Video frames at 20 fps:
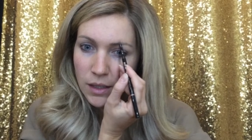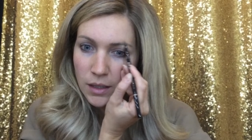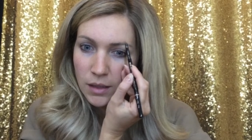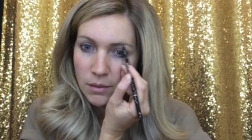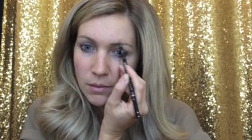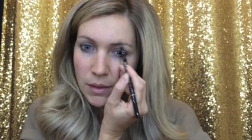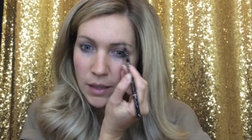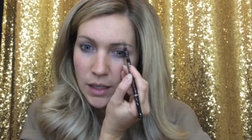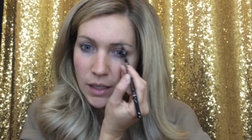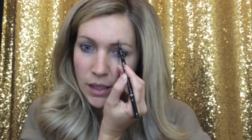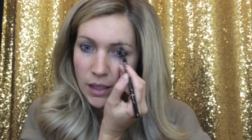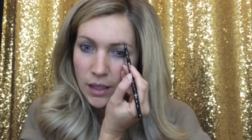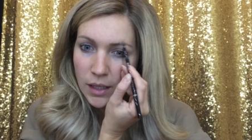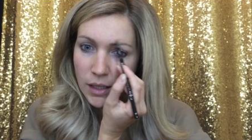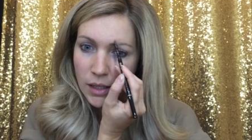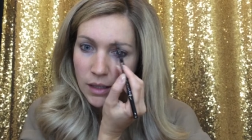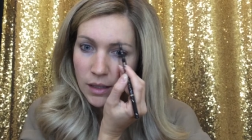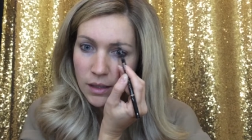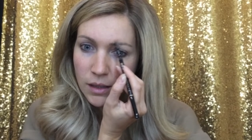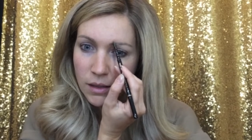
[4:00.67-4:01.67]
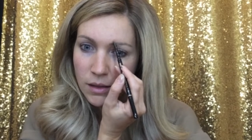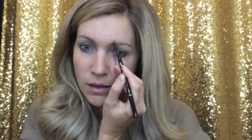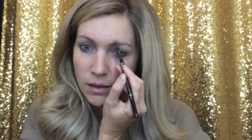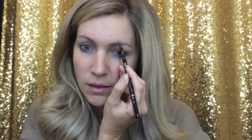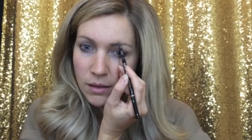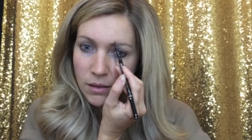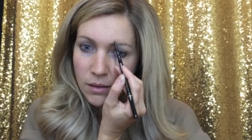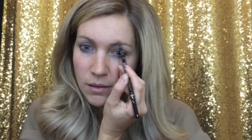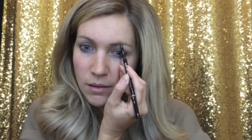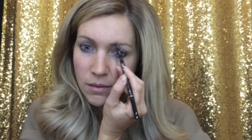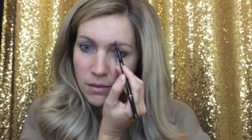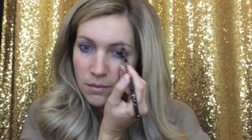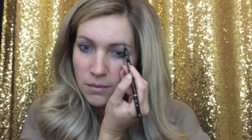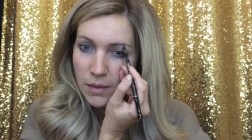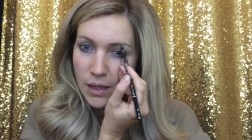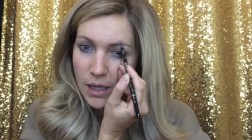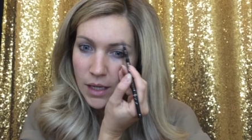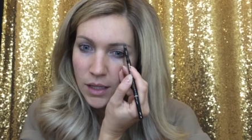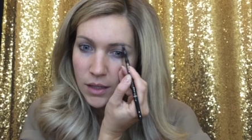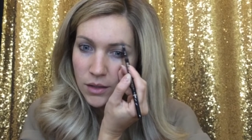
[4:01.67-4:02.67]
and make it
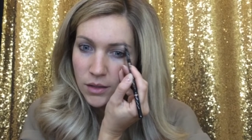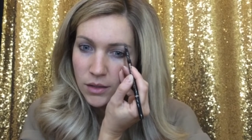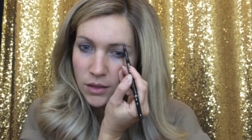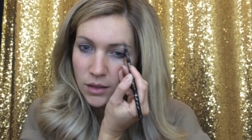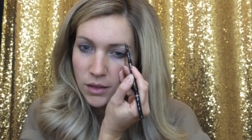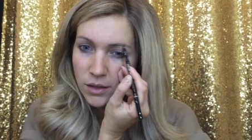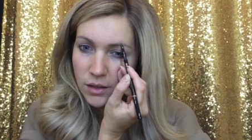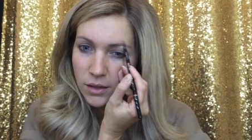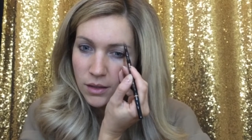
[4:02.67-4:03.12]
match